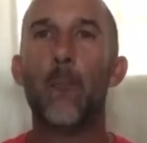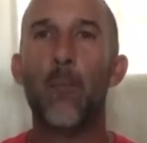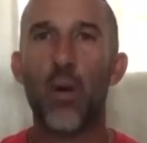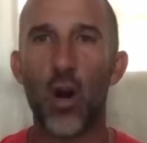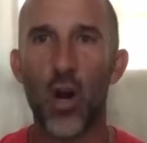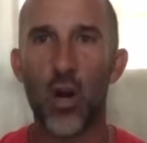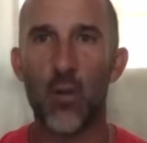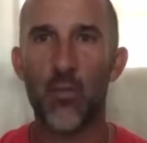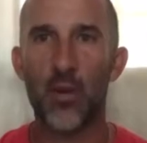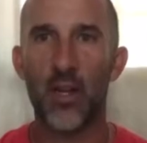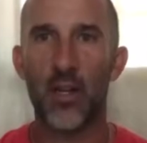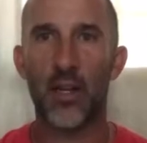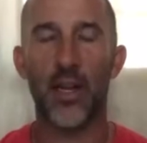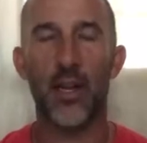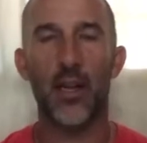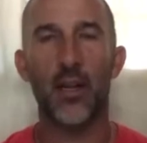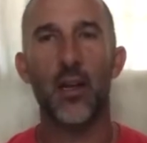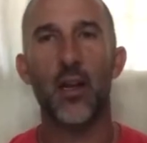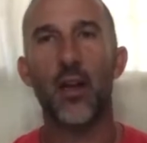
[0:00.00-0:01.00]

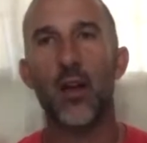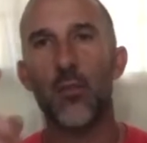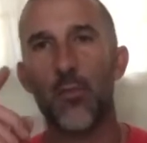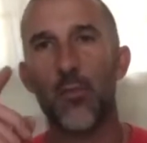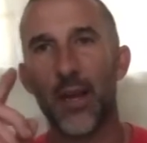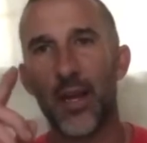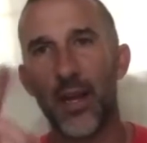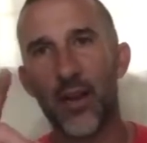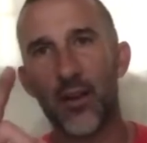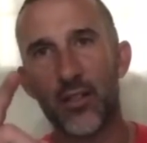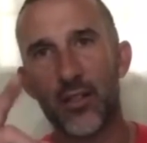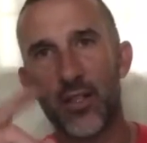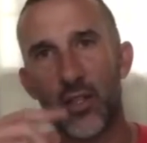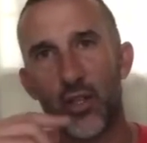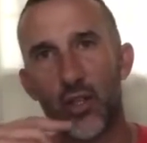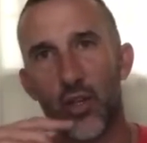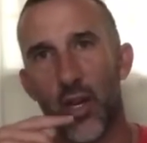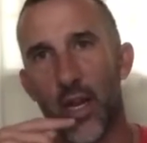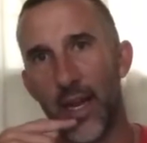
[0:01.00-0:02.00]
permanently. But here's
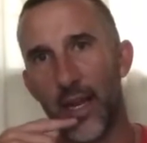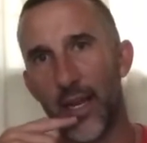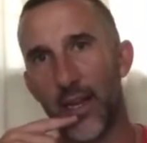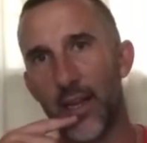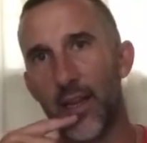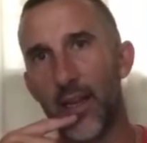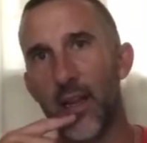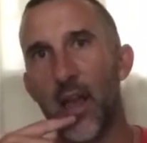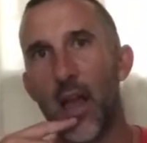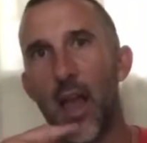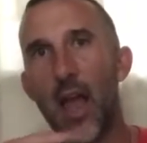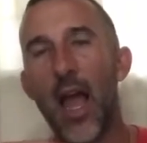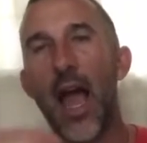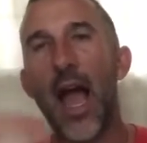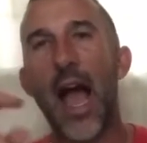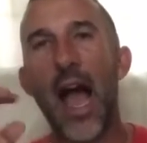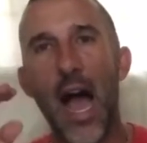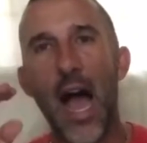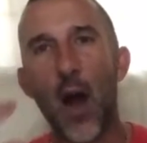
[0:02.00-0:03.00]
the trick.
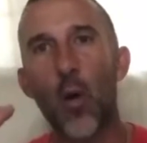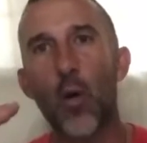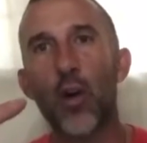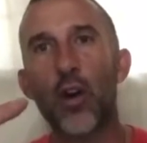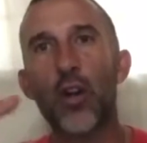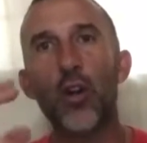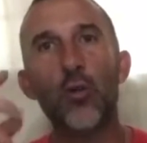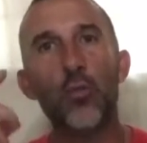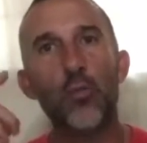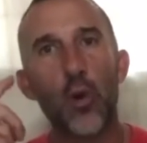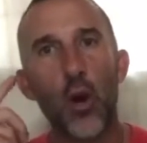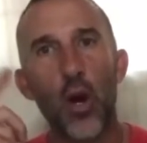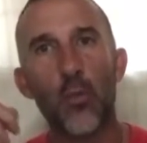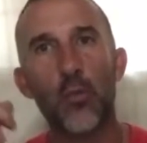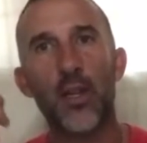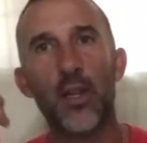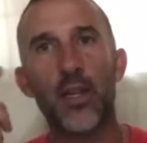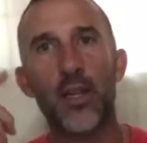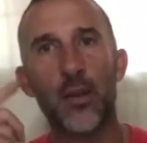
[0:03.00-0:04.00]
How are you
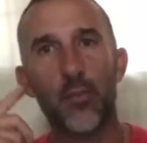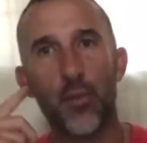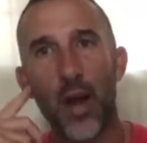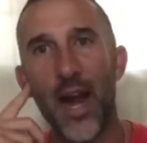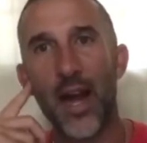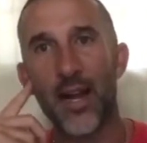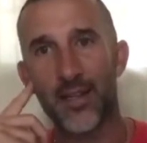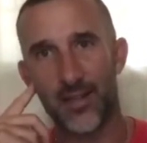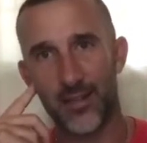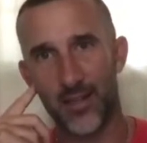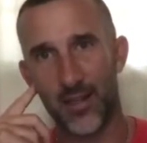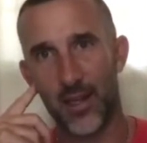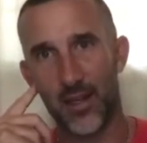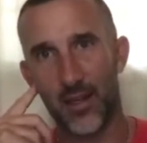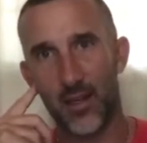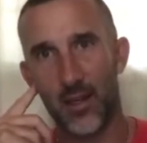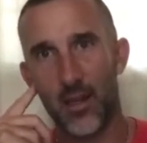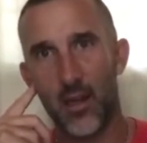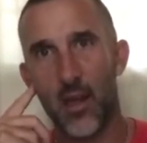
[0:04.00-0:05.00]
permanently practicing?
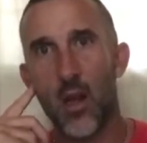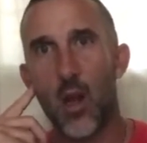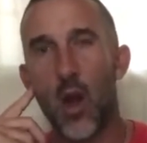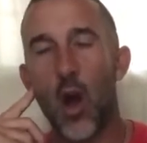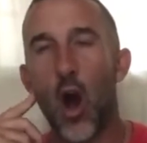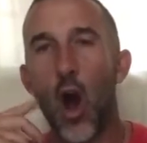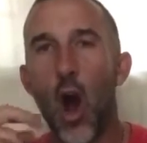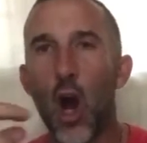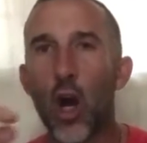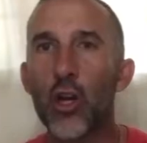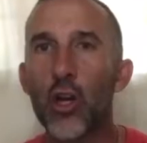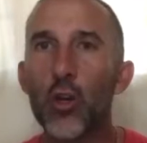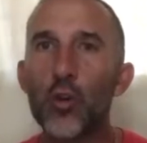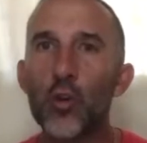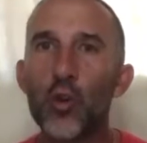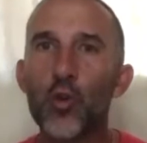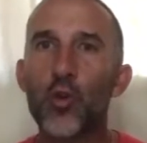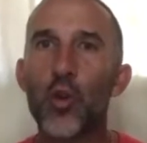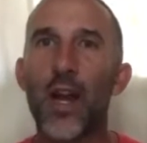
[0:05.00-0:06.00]
Are
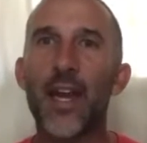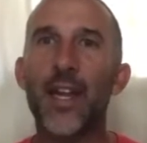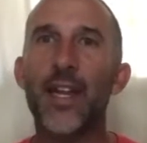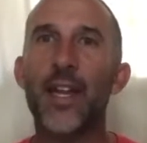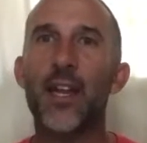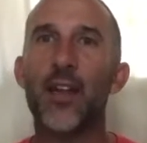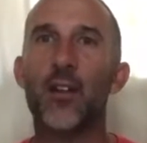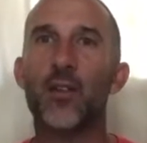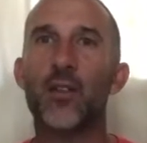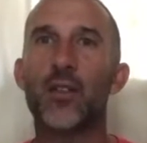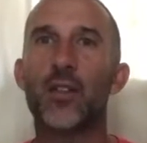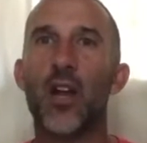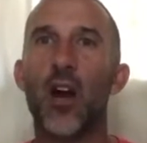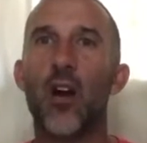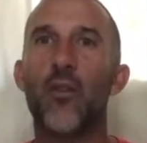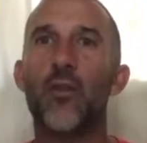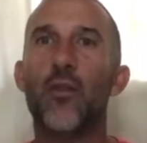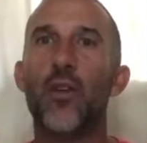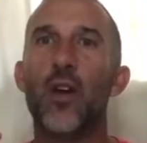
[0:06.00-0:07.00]
you training
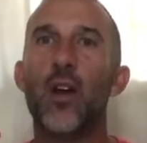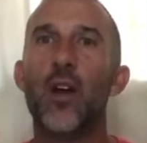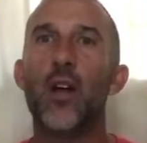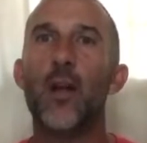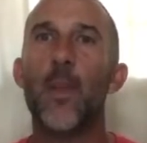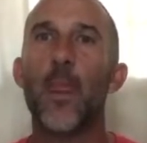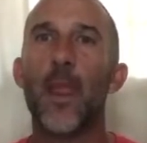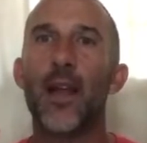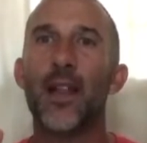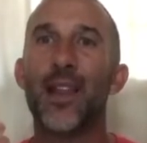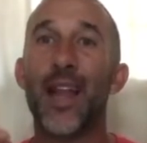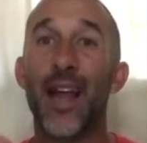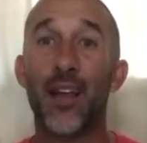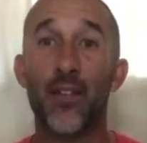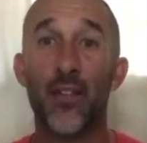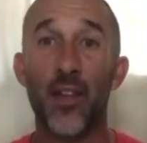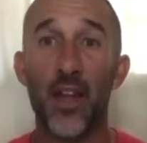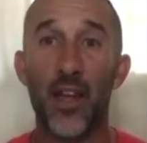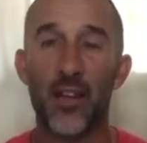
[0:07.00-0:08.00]
yourself
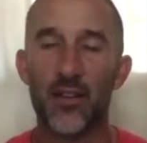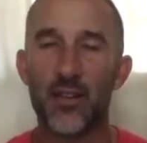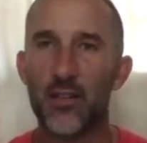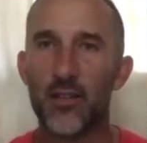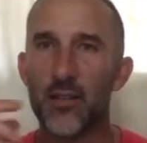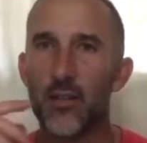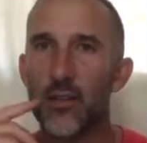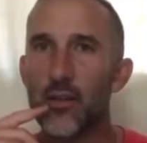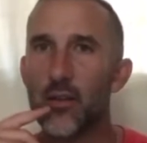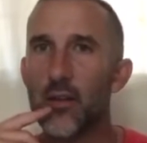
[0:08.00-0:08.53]
like this?